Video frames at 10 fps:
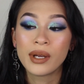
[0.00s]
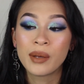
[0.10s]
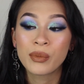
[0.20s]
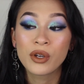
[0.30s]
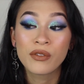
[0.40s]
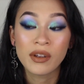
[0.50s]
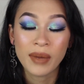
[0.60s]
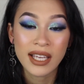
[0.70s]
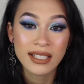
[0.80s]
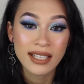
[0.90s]
improve on
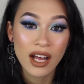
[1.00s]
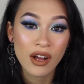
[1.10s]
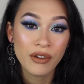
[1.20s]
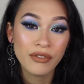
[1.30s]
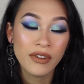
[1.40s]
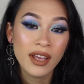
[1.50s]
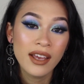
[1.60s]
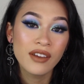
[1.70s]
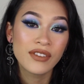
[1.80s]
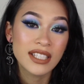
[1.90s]
myself
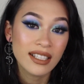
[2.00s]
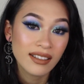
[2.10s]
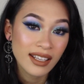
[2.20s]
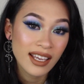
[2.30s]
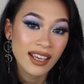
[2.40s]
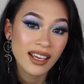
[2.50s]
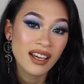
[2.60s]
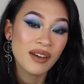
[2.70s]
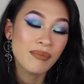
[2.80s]
physically,